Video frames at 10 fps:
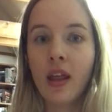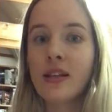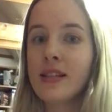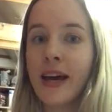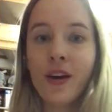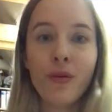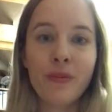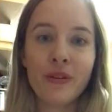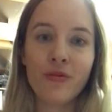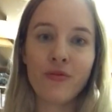
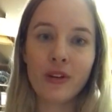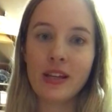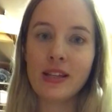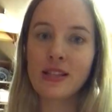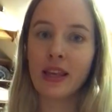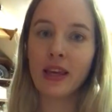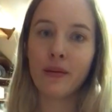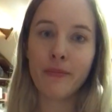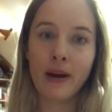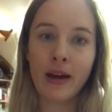Psychopath Free is like
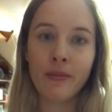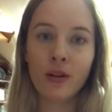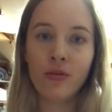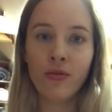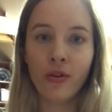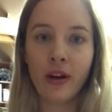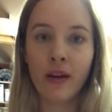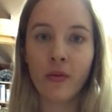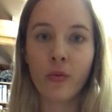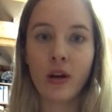a Bible for
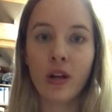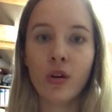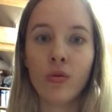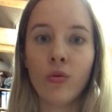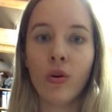everyone who